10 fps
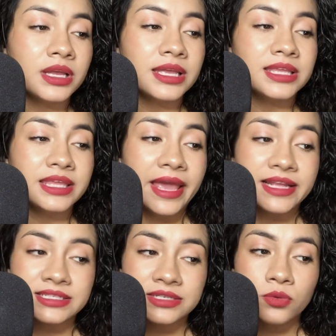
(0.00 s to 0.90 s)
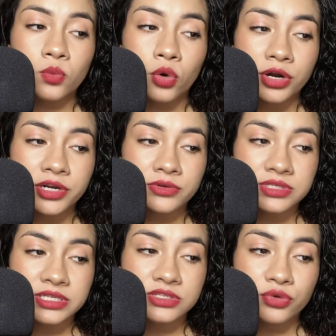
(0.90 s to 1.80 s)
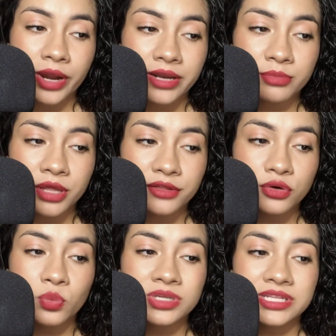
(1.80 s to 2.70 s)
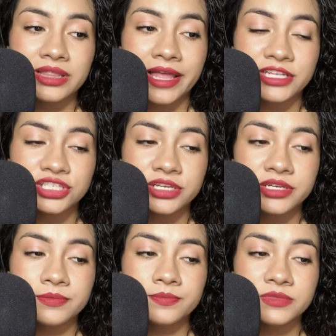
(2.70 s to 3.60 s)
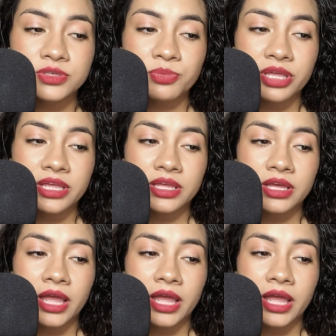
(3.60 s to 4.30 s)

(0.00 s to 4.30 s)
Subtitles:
Yet, Wuornos' grandmother was alleged to be